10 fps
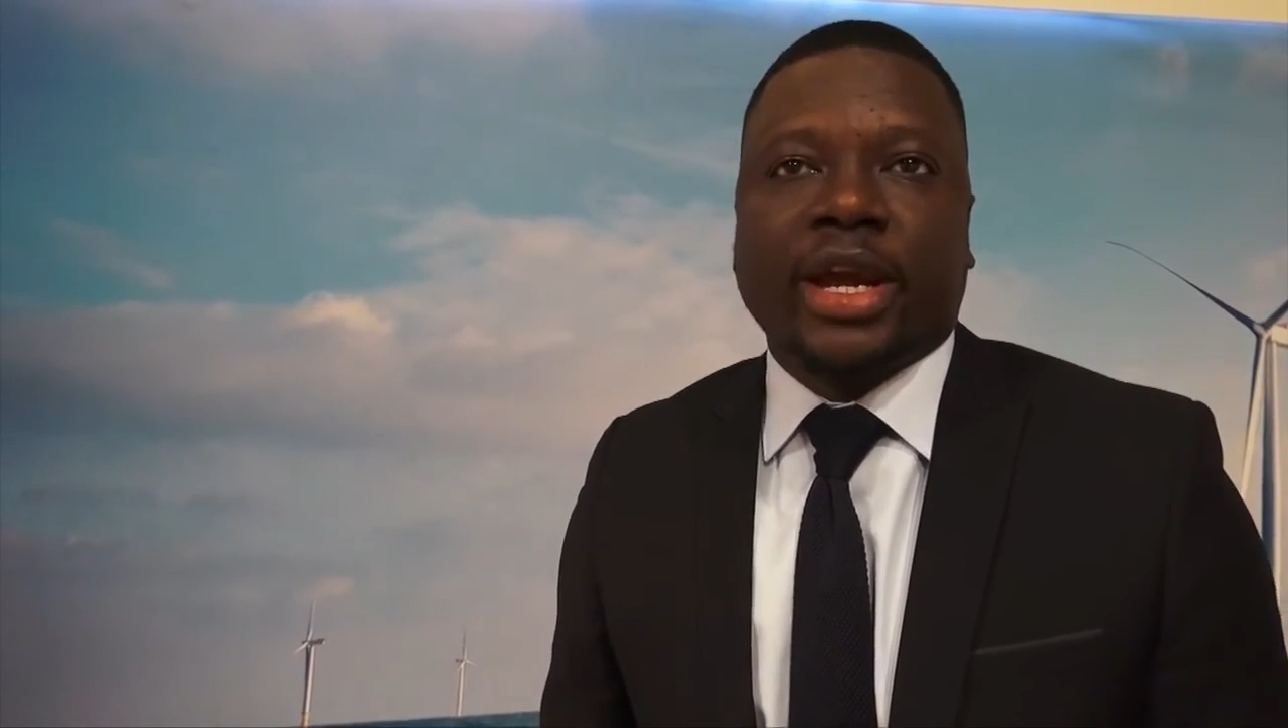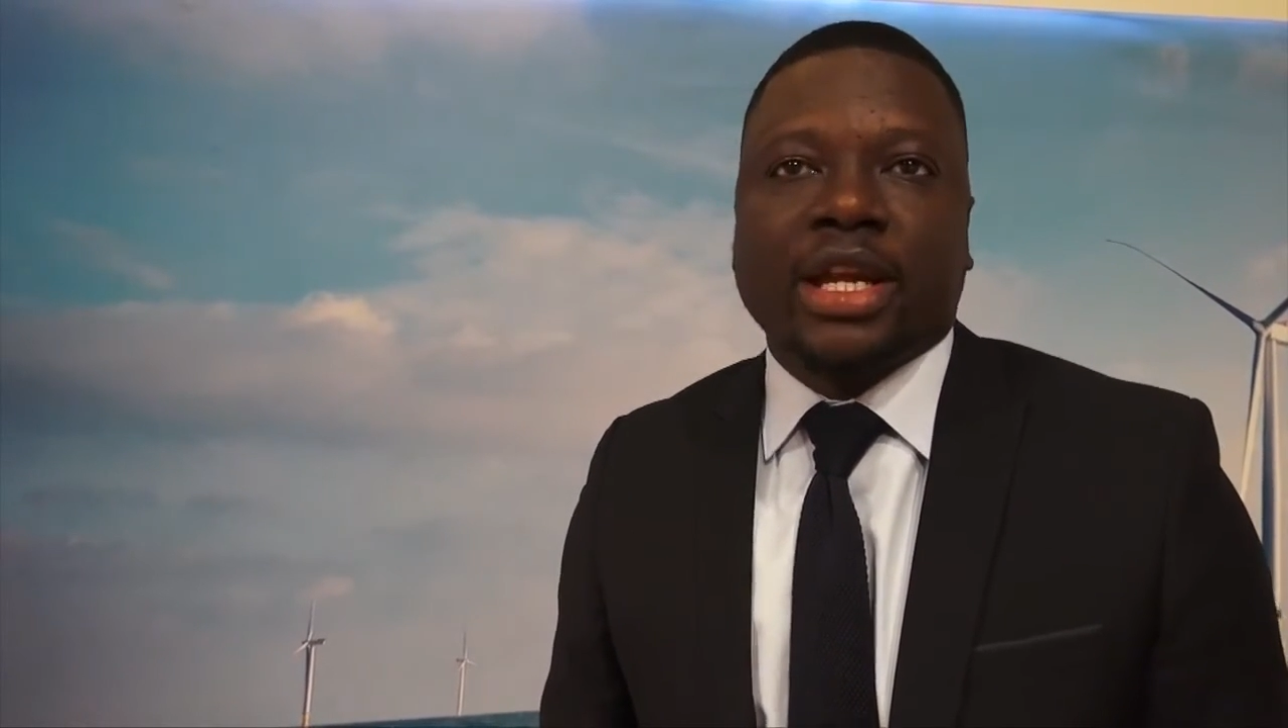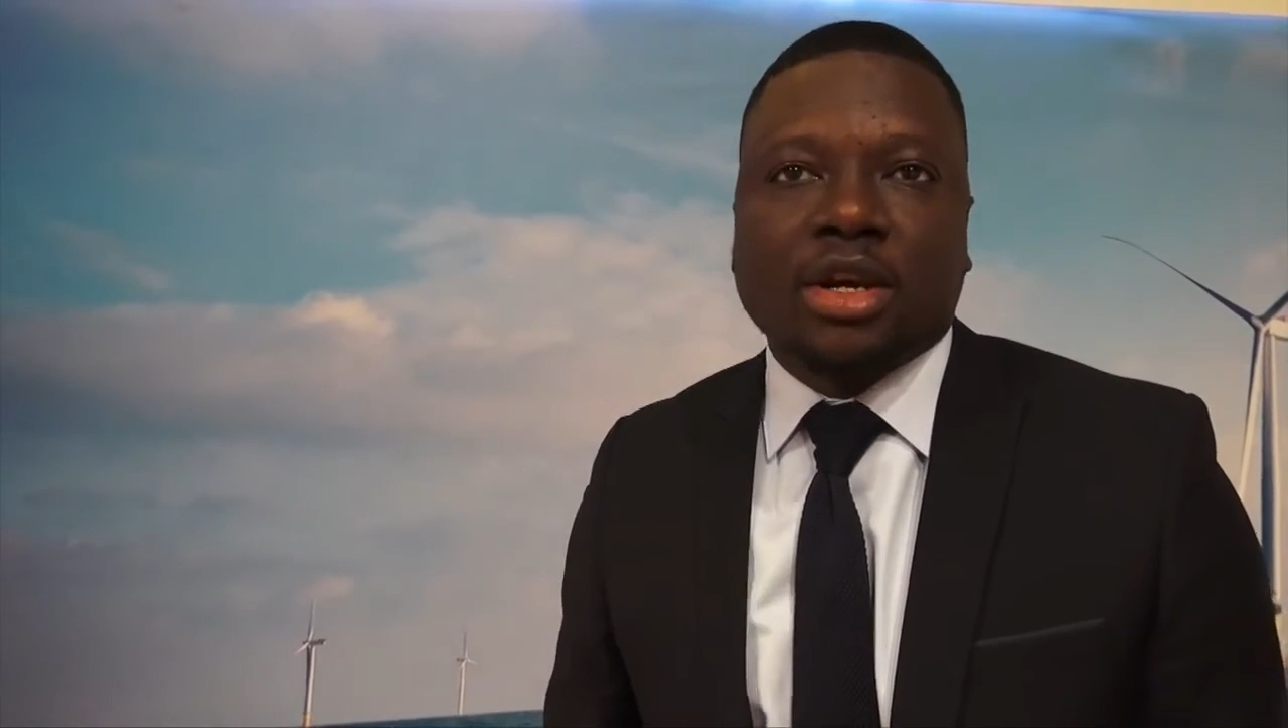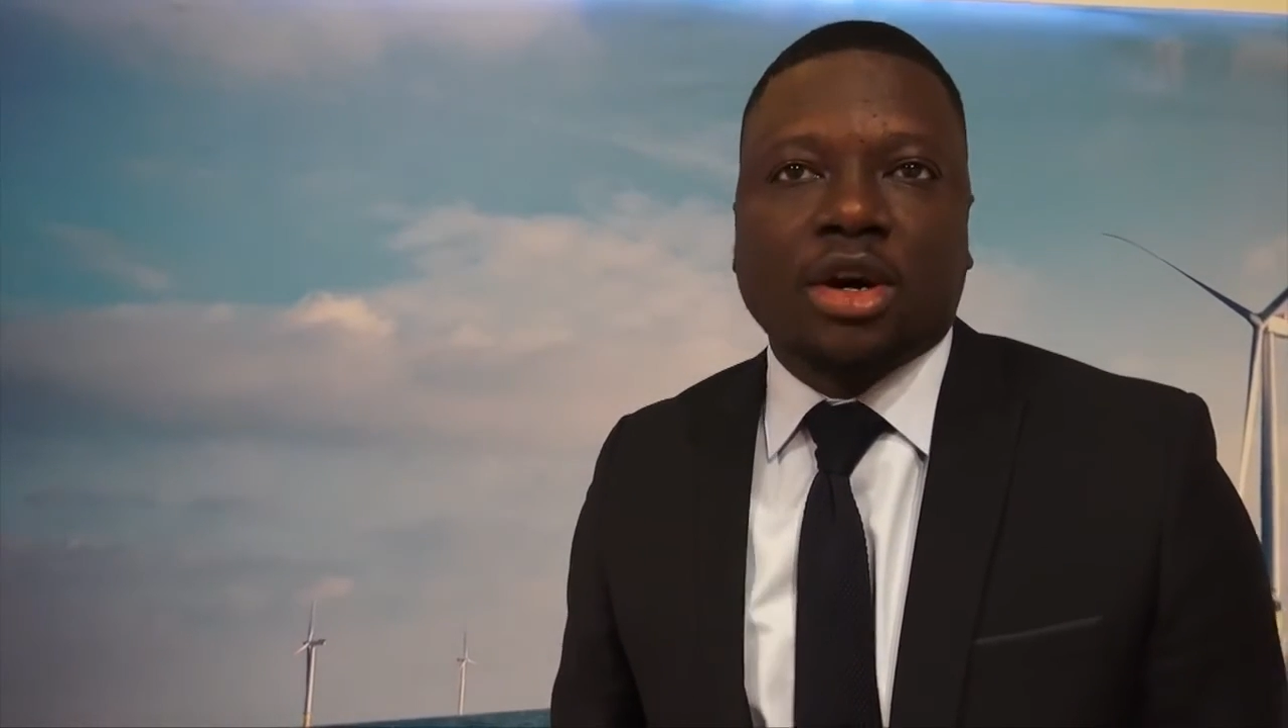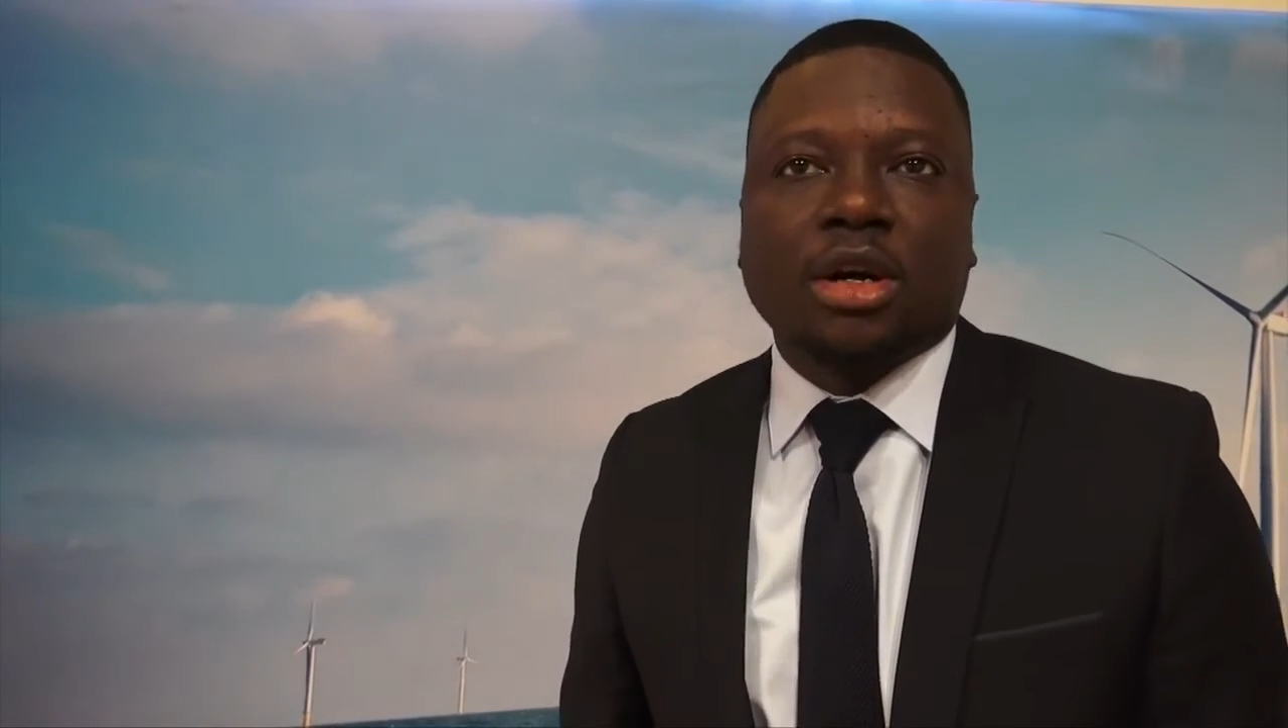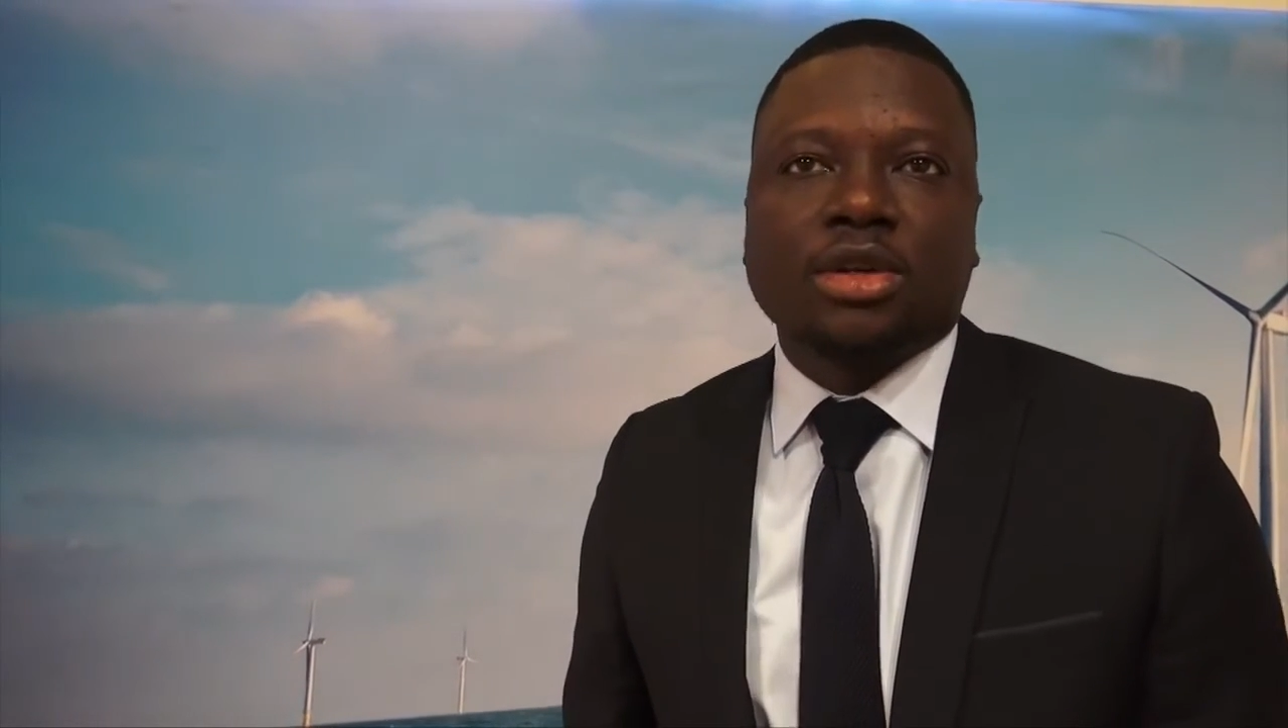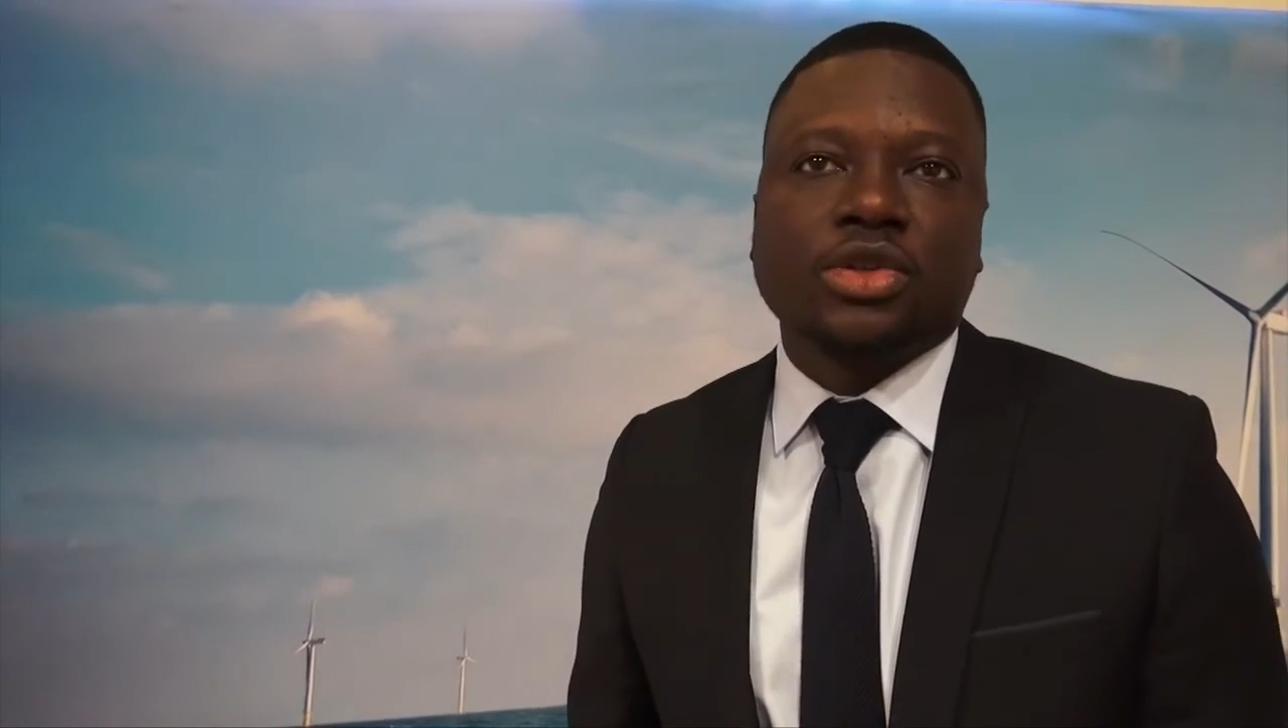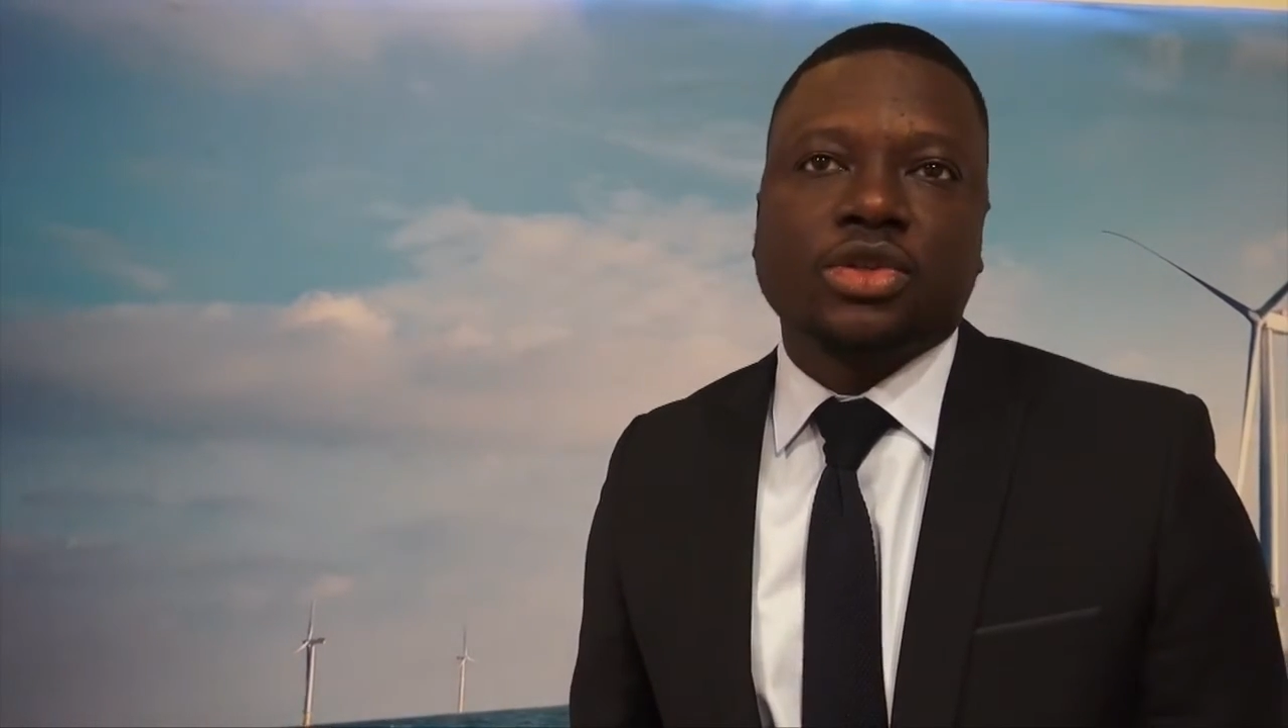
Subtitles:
getting calls